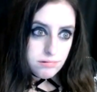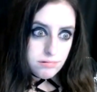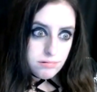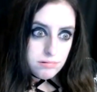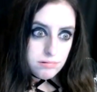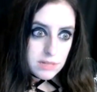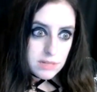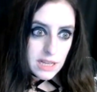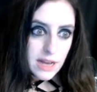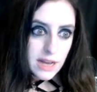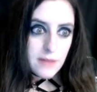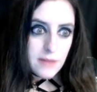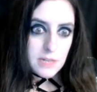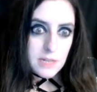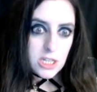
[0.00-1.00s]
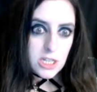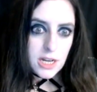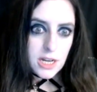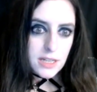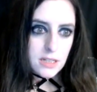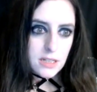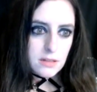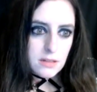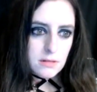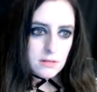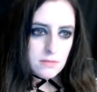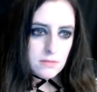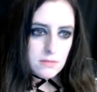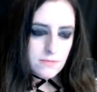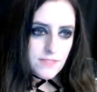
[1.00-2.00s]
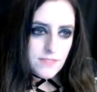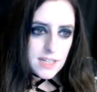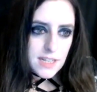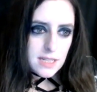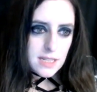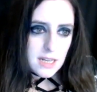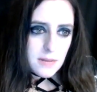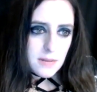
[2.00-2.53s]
like I wish I could fix it. I